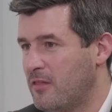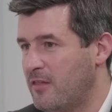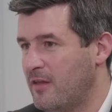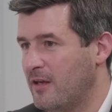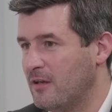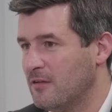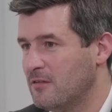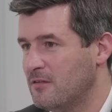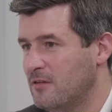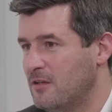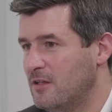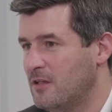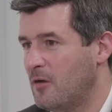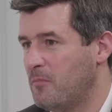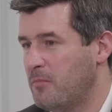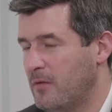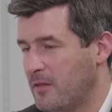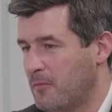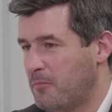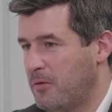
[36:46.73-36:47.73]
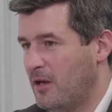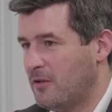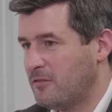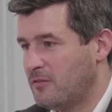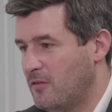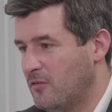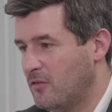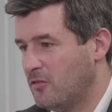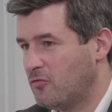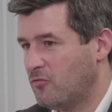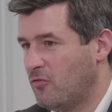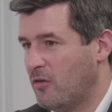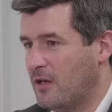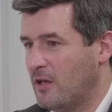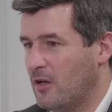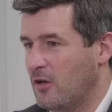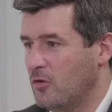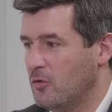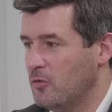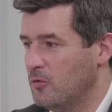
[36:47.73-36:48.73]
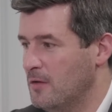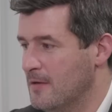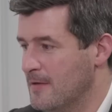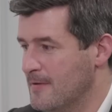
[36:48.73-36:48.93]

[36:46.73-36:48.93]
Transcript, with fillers: things, you know. But the person in the street who